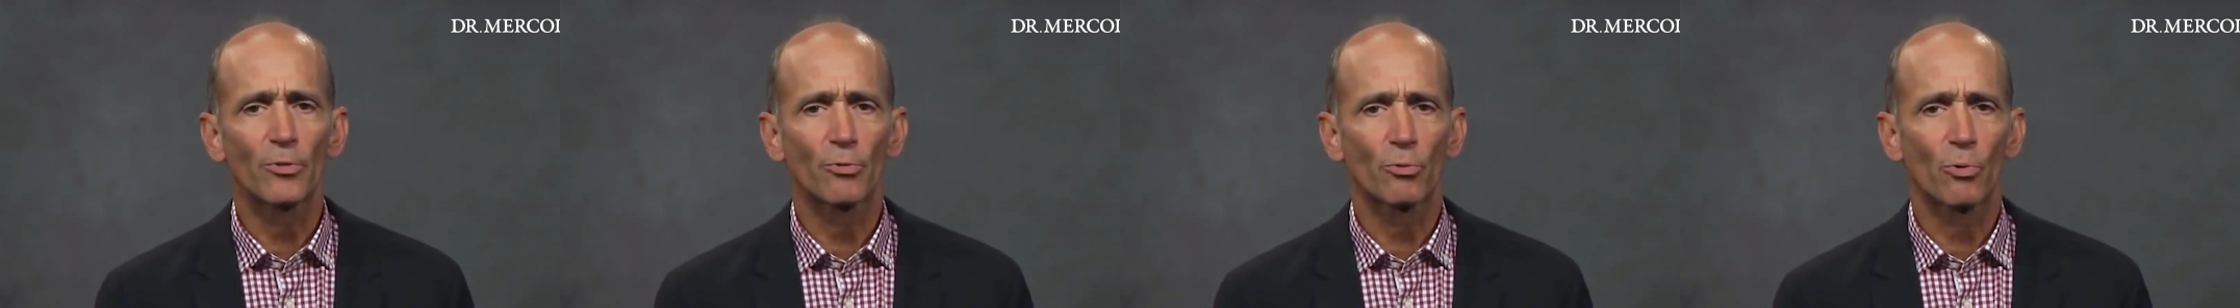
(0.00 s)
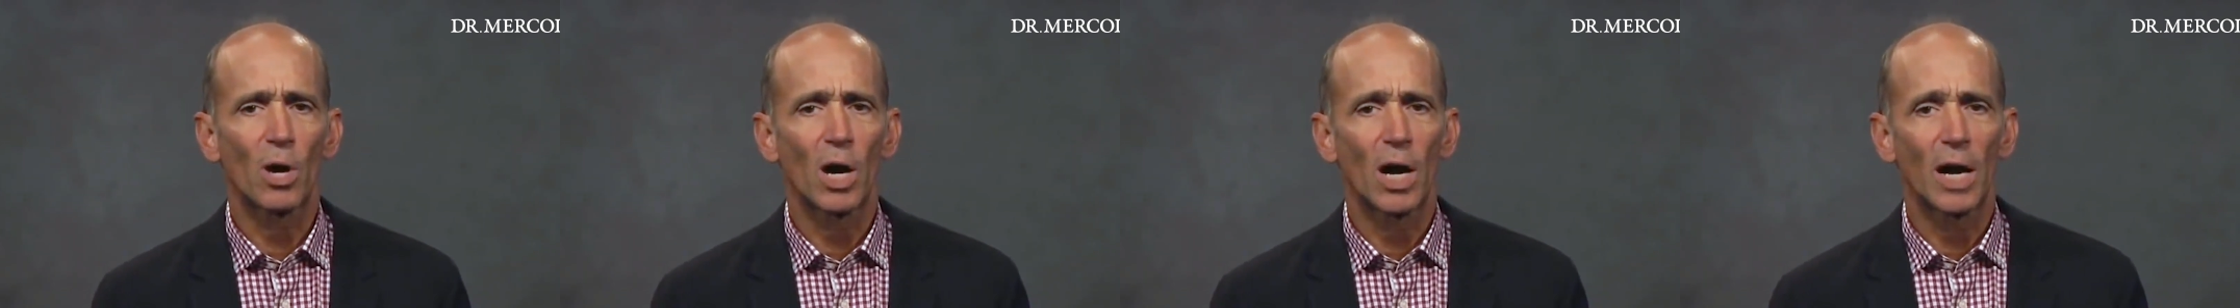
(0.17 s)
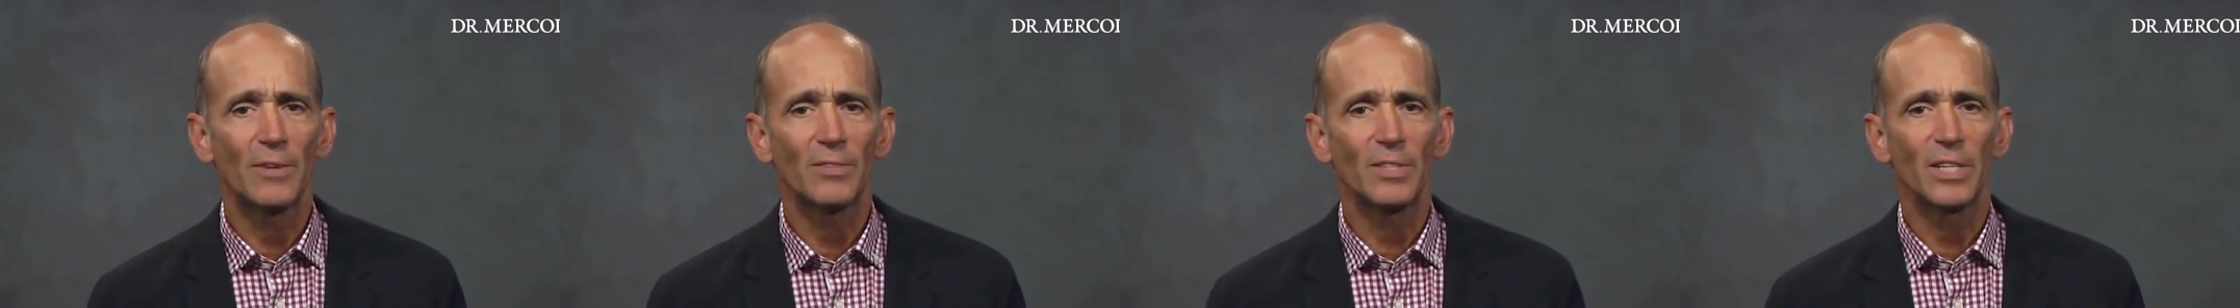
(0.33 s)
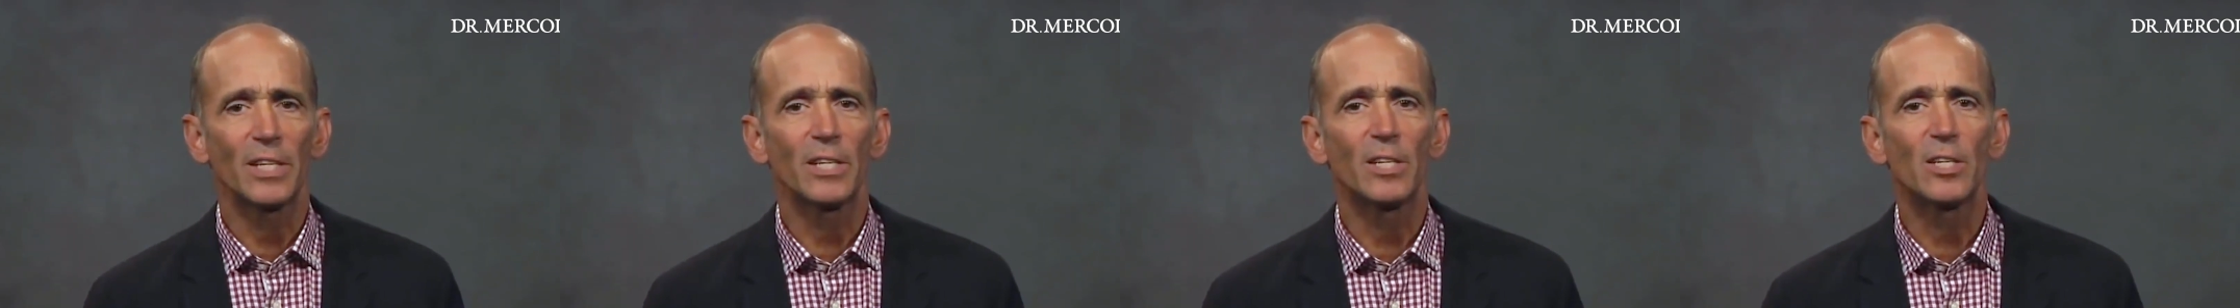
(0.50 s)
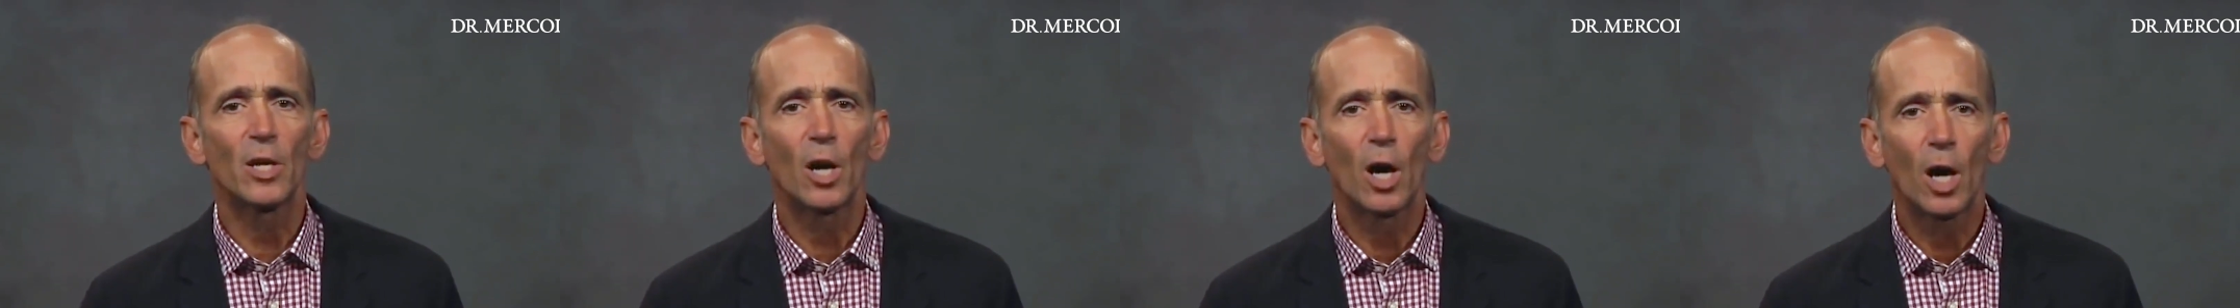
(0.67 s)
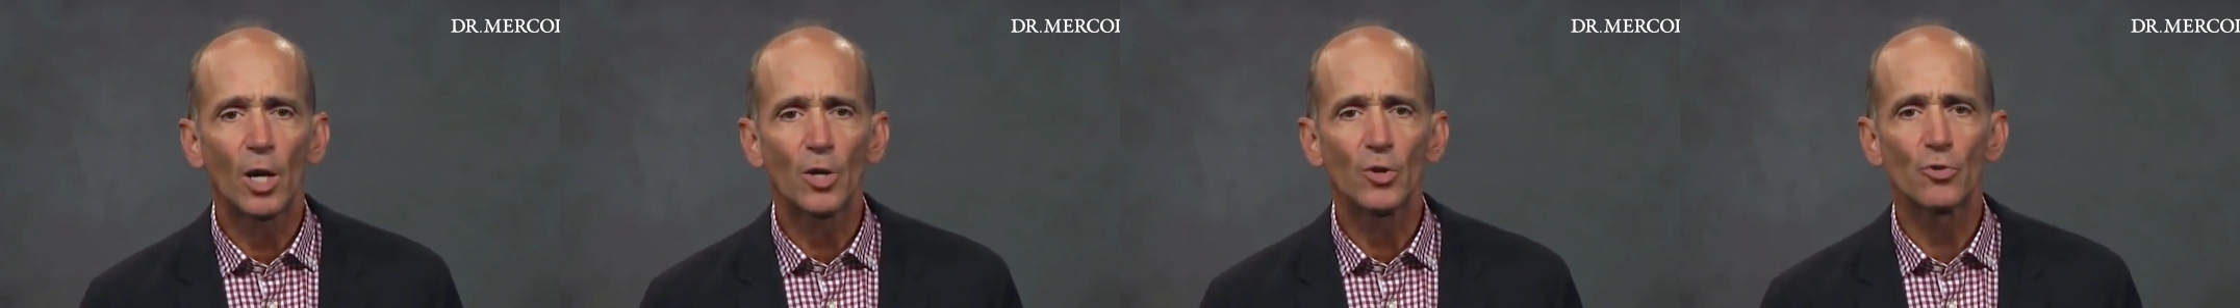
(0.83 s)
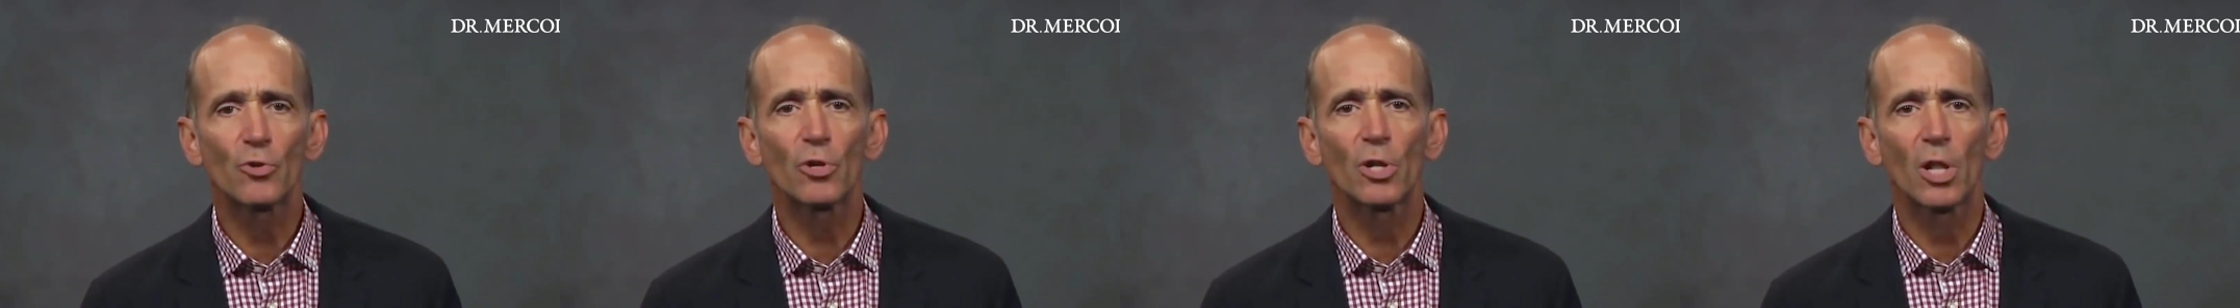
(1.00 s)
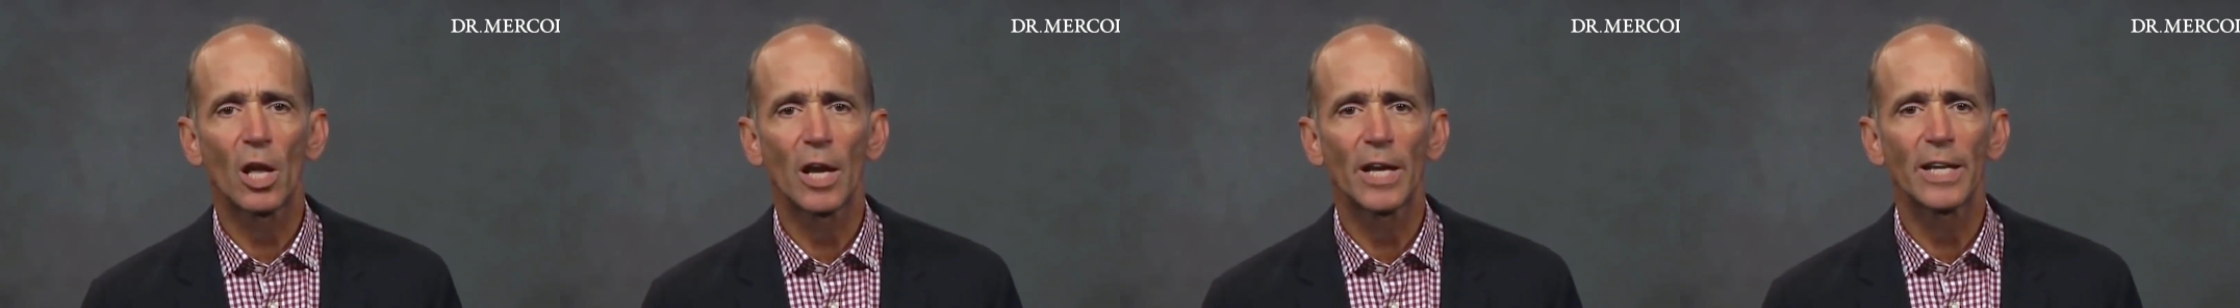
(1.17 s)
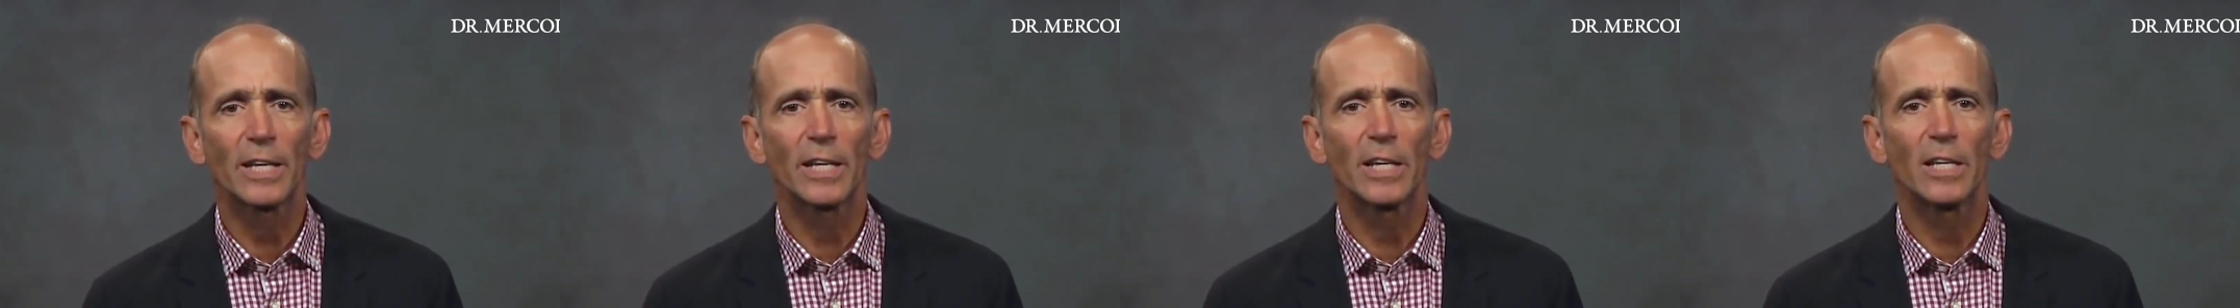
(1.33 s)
thrives in tundra-like